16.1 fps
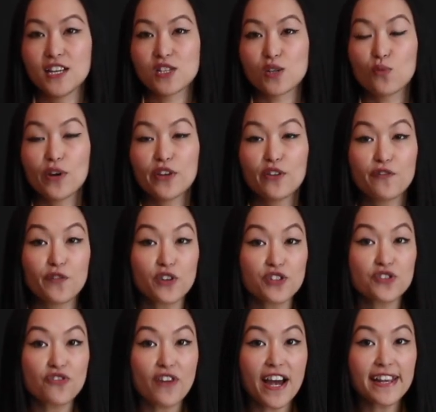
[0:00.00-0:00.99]
So when you
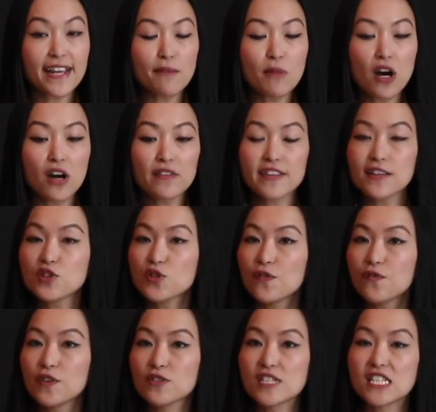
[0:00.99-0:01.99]
first try them on, they
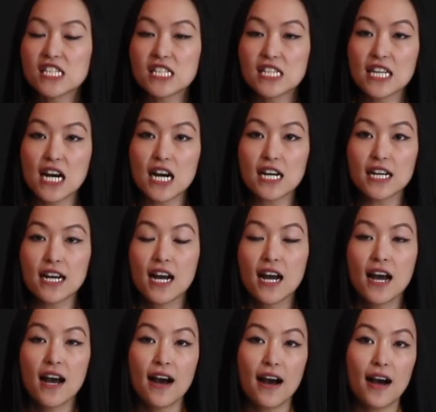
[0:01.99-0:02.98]
should feel snug
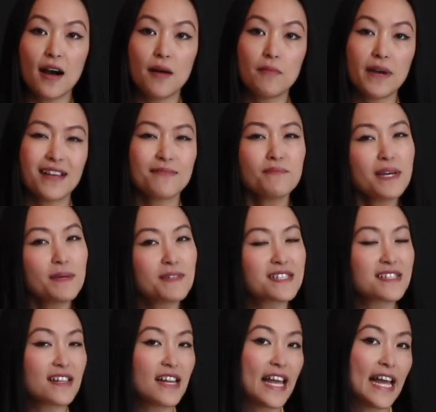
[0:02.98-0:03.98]
and maybe
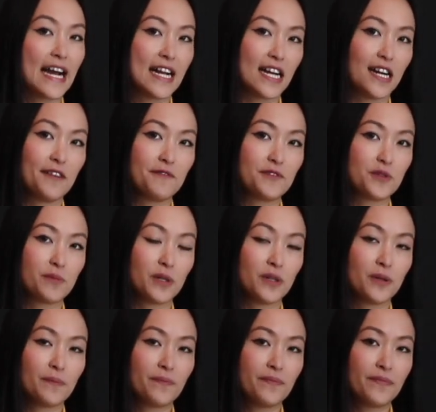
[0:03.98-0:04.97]
slightly uncomfortable.